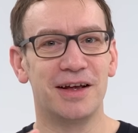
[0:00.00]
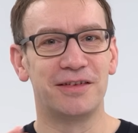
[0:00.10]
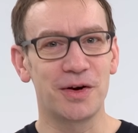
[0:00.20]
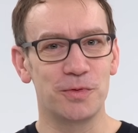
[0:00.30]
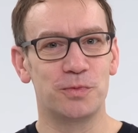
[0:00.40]

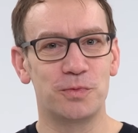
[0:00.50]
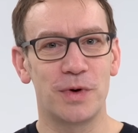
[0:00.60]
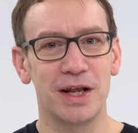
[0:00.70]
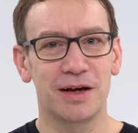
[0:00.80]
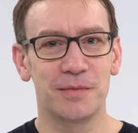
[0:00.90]
So,
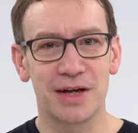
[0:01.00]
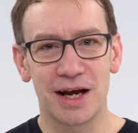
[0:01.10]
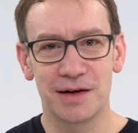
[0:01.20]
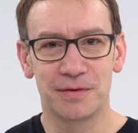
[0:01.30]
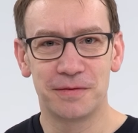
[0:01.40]
when it comes
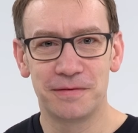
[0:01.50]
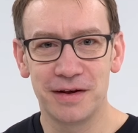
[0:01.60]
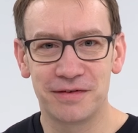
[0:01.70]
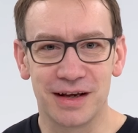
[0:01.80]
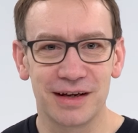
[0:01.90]
to A level
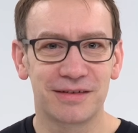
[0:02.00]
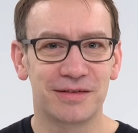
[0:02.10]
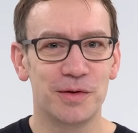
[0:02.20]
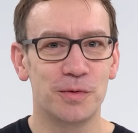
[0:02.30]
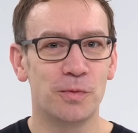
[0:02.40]
physics,